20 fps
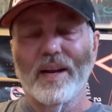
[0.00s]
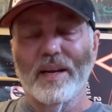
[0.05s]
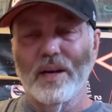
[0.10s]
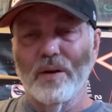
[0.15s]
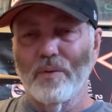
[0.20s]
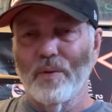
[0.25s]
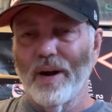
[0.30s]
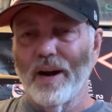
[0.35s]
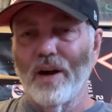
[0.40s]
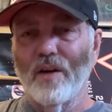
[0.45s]

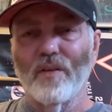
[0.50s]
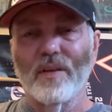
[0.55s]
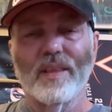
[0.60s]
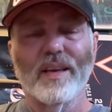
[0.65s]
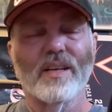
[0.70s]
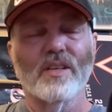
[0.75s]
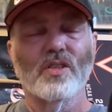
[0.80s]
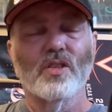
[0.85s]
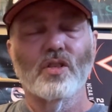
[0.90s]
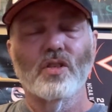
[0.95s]
Wreck-It Ralph. I
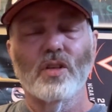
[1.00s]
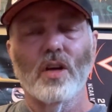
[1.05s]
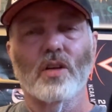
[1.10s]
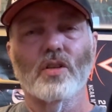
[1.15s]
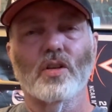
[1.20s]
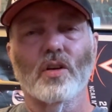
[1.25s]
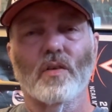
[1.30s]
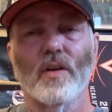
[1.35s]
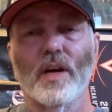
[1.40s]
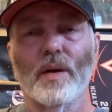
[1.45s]
think it's
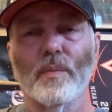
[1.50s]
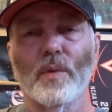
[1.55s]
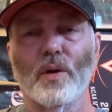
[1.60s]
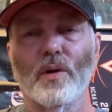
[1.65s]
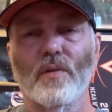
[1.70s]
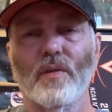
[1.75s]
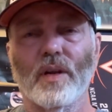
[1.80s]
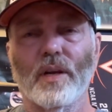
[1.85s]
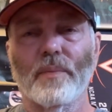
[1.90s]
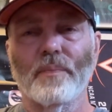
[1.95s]
such a great
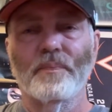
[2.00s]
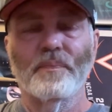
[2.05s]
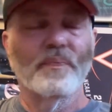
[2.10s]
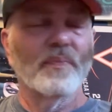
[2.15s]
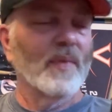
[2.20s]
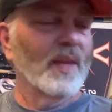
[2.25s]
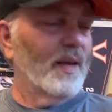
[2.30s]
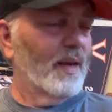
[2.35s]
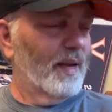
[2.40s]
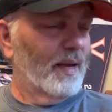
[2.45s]
movie.
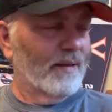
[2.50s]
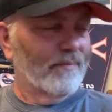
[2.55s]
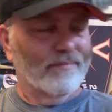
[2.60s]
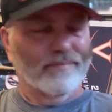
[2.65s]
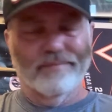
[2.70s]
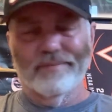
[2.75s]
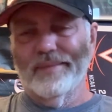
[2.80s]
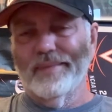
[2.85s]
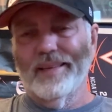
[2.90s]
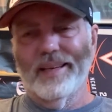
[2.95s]

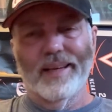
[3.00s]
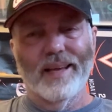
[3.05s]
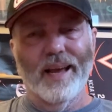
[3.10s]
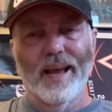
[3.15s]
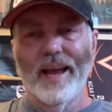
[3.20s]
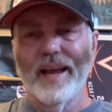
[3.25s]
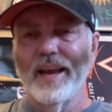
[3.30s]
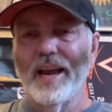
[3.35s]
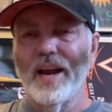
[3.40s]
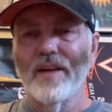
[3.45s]
And
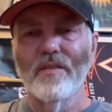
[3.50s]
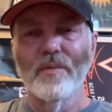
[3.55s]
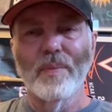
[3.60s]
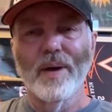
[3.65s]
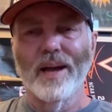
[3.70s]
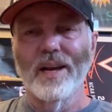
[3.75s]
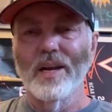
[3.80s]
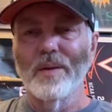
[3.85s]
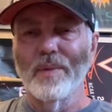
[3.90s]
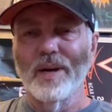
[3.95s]
hey,
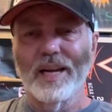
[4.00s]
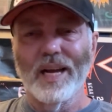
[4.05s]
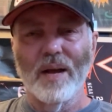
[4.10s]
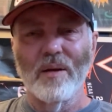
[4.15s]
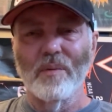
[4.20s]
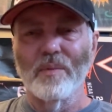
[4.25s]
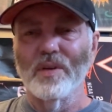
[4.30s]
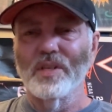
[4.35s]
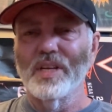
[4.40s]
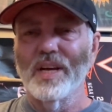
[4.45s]
everybody on my
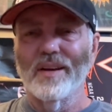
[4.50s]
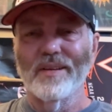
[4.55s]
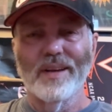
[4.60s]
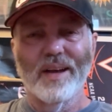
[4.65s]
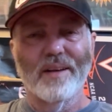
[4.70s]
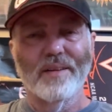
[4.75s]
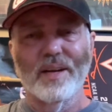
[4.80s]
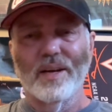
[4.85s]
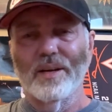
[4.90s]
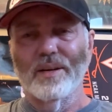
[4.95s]
comic book channel,
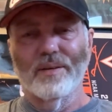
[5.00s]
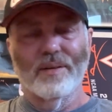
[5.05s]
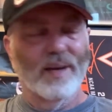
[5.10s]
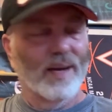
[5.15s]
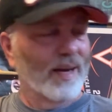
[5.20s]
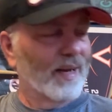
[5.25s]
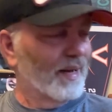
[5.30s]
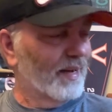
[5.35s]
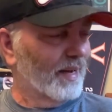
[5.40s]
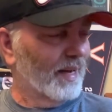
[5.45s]
y'all know
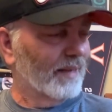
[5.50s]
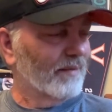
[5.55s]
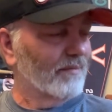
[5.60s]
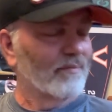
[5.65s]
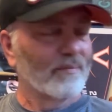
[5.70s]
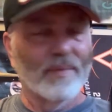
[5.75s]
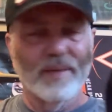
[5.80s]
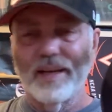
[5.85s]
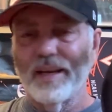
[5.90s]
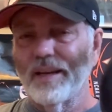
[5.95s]
I'm a
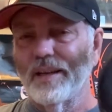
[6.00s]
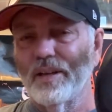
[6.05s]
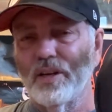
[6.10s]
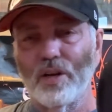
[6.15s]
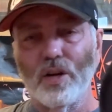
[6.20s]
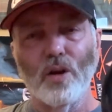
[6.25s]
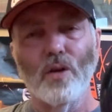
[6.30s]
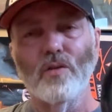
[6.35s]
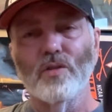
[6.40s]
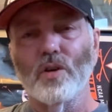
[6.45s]

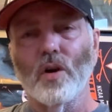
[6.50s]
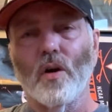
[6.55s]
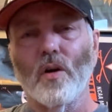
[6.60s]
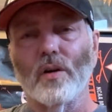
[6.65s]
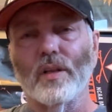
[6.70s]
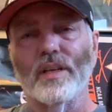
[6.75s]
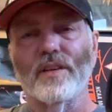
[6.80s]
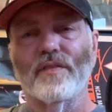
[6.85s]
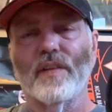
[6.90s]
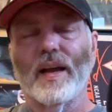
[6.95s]
huge
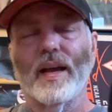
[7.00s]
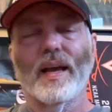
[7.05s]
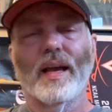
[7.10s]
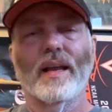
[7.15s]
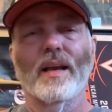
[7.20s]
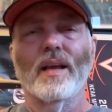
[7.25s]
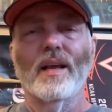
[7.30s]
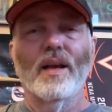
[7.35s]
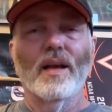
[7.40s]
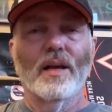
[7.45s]
Harley
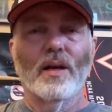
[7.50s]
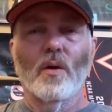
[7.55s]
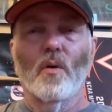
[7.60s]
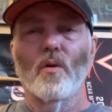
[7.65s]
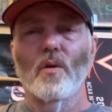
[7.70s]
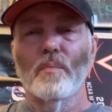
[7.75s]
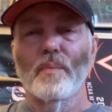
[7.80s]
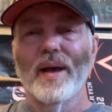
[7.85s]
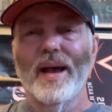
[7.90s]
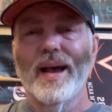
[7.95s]
fan.
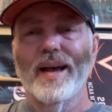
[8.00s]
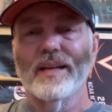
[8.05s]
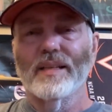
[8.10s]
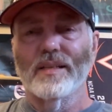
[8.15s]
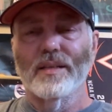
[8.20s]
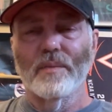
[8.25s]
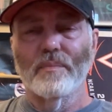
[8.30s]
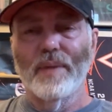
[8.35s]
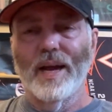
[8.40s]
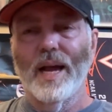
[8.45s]
Going back
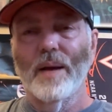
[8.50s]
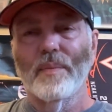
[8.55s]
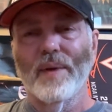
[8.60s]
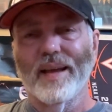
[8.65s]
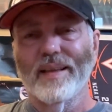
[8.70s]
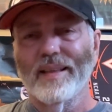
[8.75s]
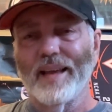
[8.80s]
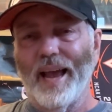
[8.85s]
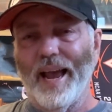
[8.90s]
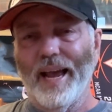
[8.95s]
to
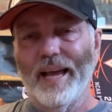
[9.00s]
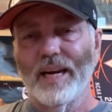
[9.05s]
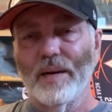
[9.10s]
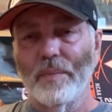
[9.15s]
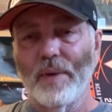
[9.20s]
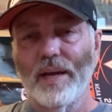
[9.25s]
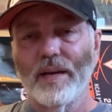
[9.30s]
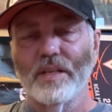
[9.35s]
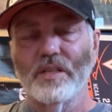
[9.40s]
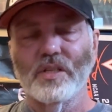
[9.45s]
Batman, the
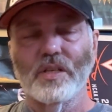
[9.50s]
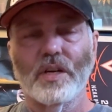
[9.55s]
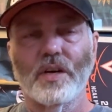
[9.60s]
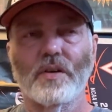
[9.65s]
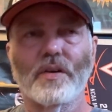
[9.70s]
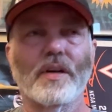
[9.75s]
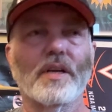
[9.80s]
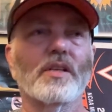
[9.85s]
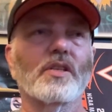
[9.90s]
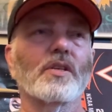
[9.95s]
animated
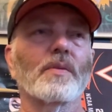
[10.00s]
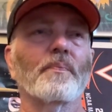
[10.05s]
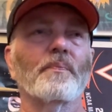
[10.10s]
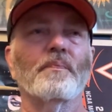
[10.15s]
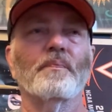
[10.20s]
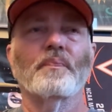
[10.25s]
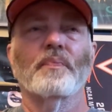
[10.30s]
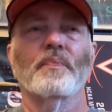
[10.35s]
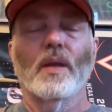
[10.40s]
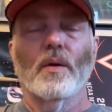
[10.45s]
series,
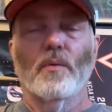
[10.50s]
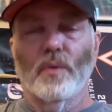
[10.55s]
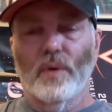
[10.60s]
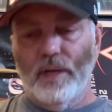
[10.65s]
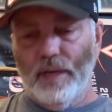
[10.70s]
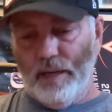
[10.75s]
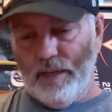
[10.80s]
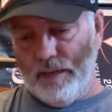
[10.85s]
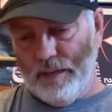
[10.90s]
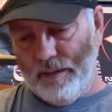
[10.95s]

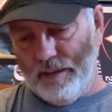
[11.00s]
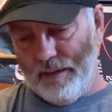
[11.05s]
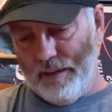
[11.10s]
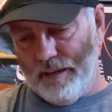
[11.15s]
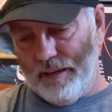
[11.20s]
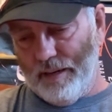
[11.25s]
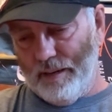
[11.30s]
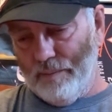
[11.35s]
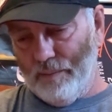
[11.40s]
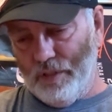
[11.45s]
when
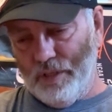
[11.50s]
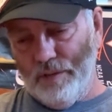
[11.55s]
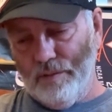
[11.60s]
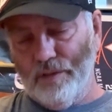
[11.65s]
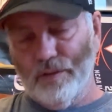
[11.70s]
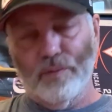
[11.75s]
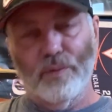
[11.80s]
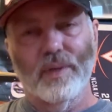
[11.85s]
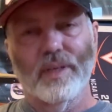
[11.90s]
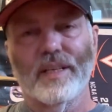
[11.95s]
she
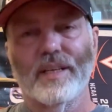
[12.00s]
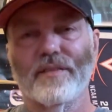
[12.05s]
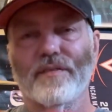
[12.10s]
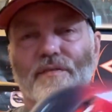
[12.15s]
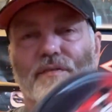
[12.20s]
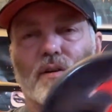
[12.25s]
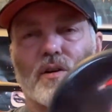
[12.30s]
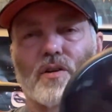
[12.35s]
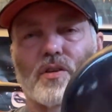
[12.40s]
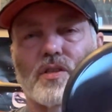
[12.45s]
was really
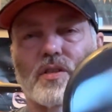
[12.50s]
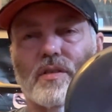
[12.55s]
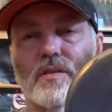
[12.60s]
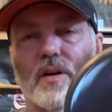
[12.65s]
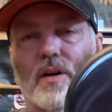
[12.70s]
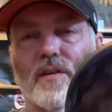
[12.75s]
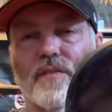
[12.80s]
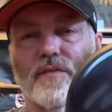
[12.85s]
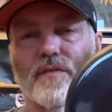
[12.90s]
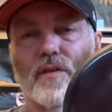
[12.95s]

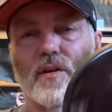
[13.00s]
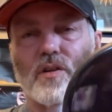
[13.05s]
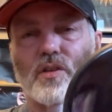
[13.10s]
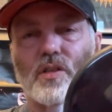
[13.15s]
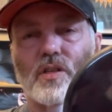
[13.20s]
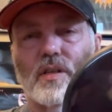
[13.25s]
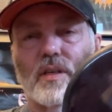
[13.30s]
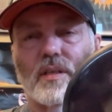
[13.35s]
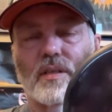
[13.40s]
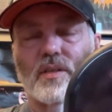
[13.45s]
her
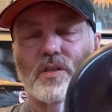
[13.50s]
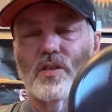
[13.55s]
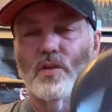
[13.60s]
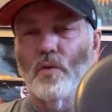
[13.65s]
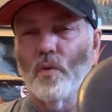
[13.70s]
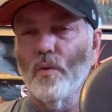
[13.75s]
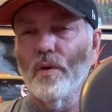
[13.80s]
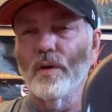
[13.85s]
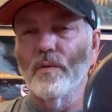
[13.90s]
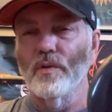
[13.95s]
first
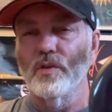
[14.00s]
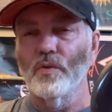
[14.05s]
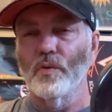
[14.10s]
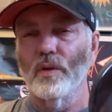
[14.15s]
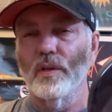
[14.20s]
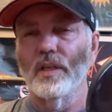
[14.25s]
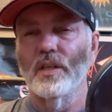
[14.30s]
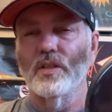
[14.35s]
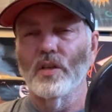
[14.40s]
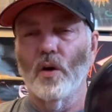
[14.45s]
story was
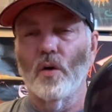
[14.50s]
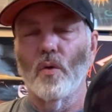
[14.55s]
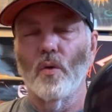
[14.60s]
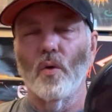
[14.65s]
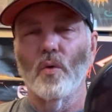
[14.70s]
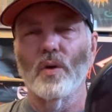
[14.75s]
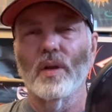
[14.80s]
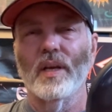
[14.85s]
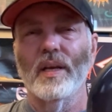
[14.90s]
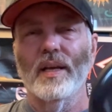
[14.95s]
really
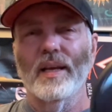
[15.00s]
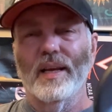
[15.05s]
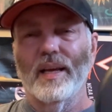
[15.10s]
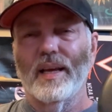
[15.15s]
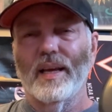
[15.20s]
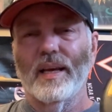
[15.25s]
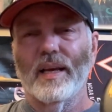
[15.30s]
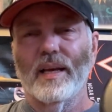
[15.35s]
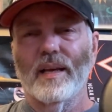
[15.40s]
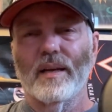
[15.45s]
told
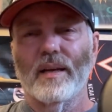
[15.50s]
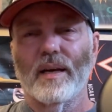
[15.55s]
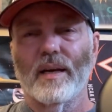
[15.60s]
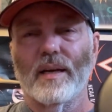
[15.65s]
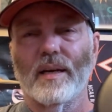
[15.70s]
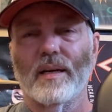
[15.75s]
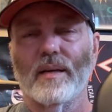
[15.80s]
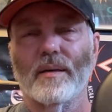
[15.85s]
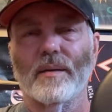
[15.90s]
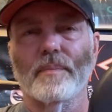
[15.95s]
in
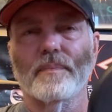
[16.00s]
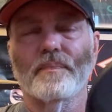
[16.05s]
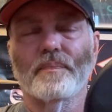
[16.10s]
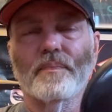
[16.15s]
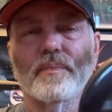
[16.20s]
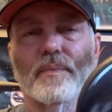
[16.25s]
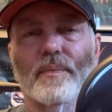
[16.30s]
Mad